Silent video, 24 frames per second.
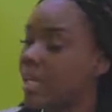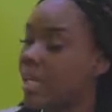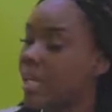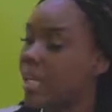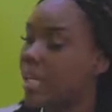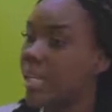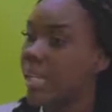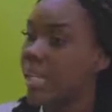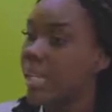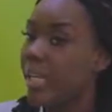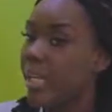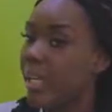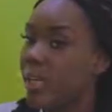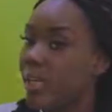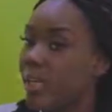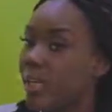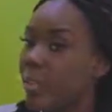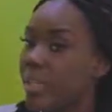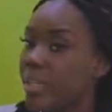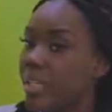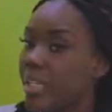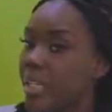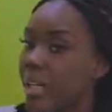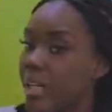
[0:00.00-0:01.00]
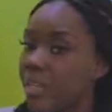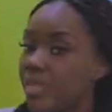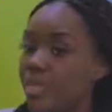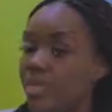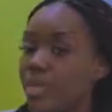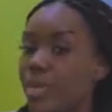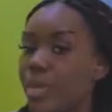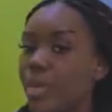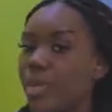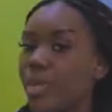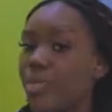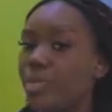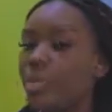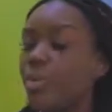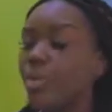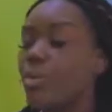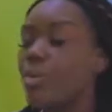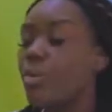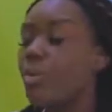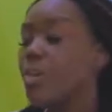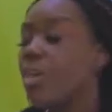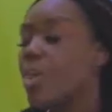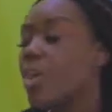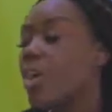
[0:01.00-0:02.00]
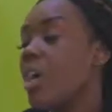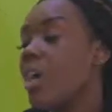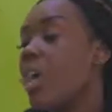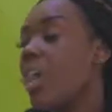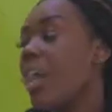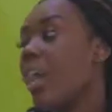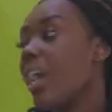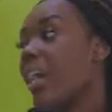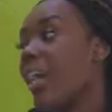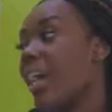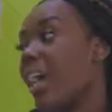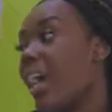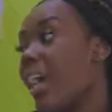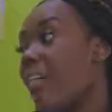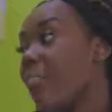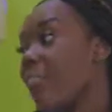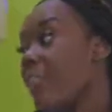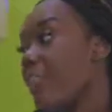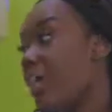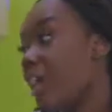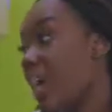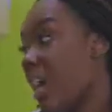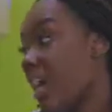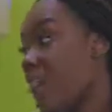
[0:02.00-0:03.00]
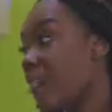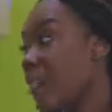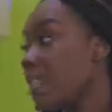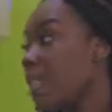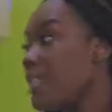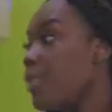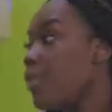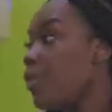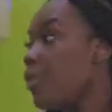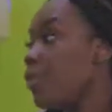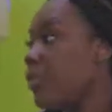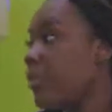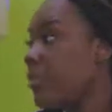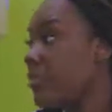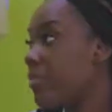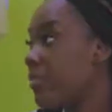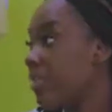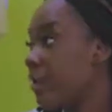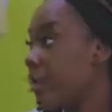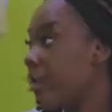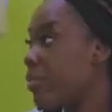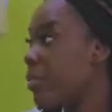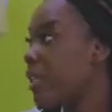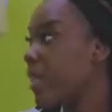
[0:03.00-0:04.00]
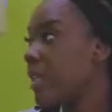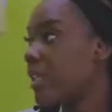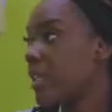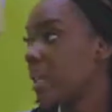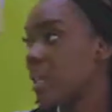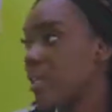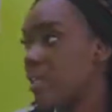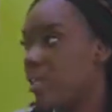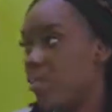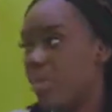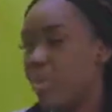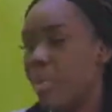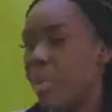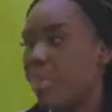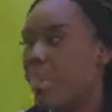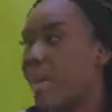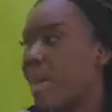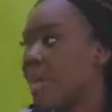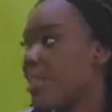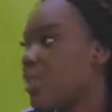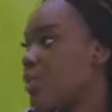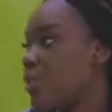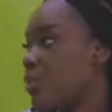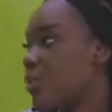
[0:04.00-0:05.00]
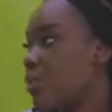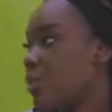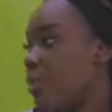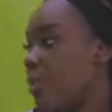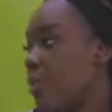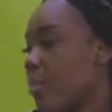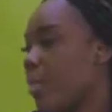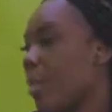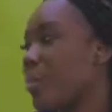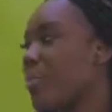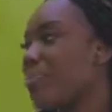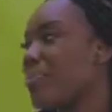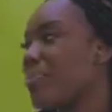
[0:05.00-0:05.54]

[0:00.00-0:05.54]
Cleaning will be done for you. The cavity will be filled, and then you'll be back to normal.